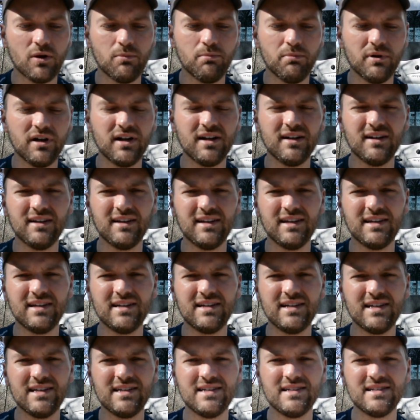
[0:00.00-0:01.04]
But
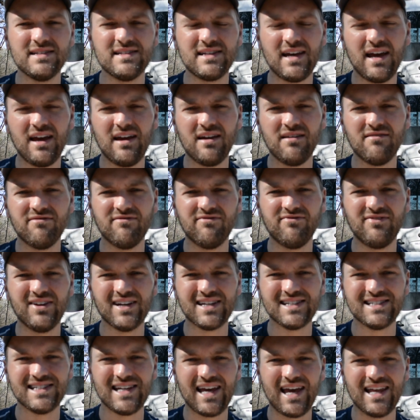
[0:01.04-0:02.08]
it is a
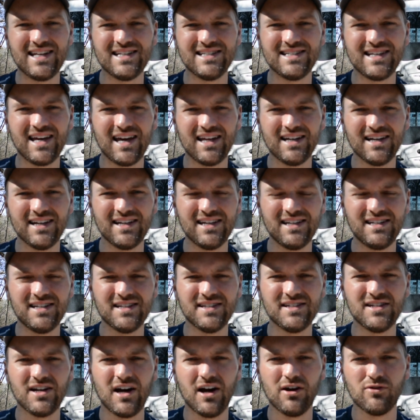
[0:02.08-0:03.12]
fixed antenna. It
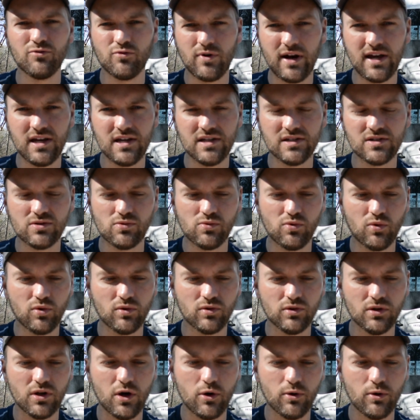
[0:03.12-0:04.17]
does not raise
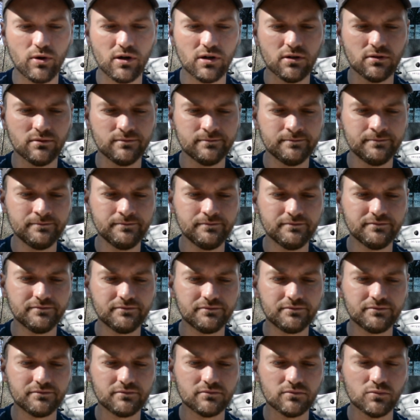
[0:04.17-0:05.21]
or lower,
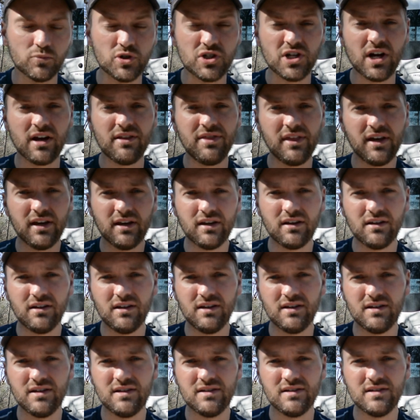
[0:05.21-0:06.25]
which I think
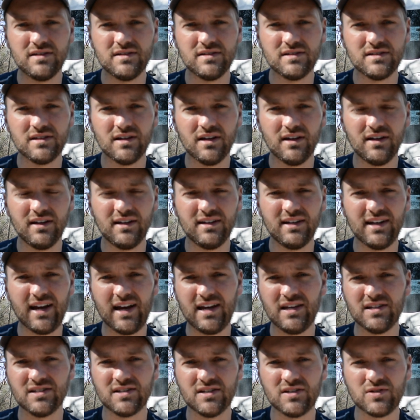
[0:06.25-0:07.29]
is
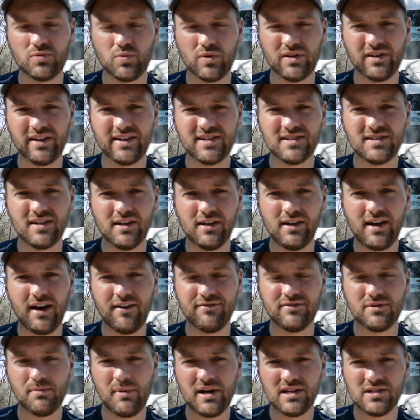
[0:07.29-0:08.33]
nice. It's one less thing you
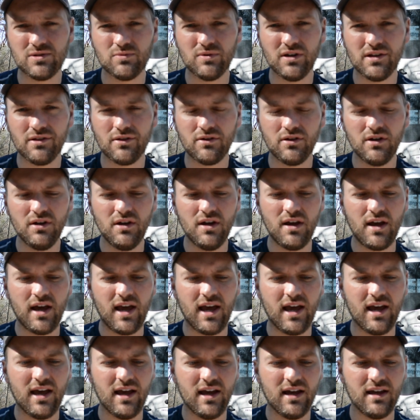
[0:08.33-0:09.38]
have to mess with,
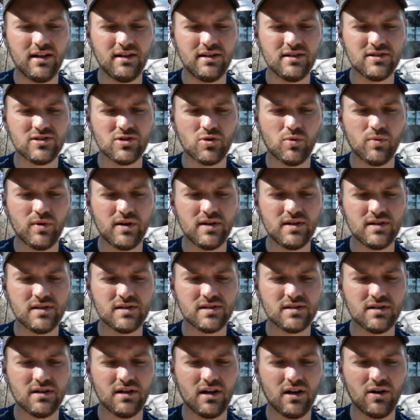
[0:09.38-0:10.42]
and it's
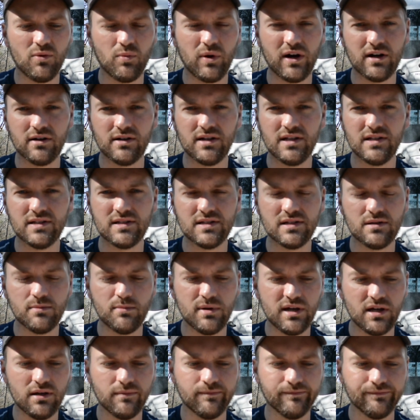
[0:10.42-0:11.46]
always where it needs to
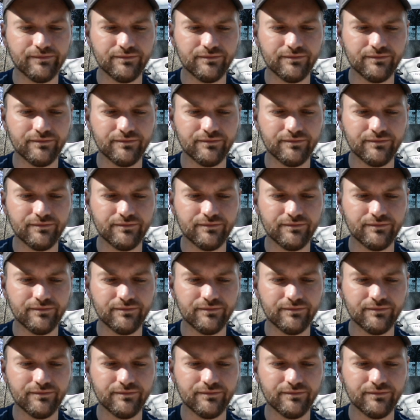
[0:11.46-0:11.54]
be.